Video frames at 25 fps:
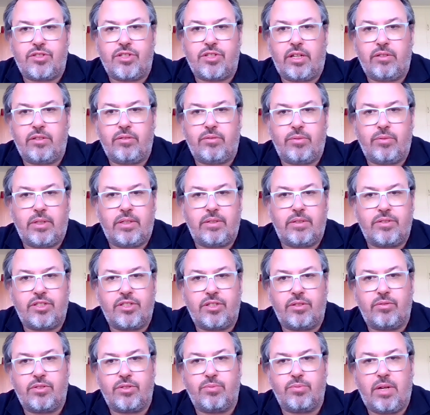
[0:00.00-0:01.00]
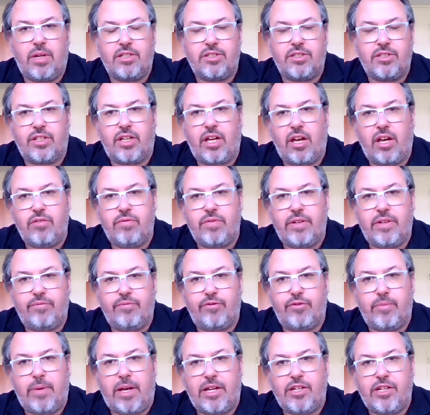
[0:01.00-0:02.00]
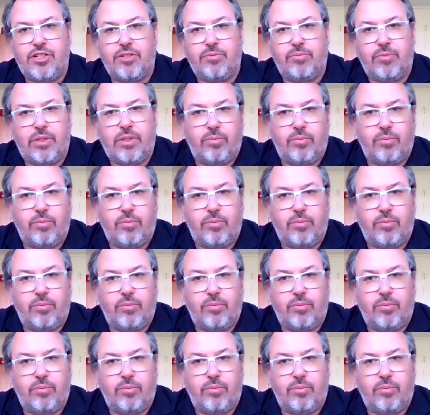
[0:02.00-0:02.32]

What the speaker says: So as well as the COVID information,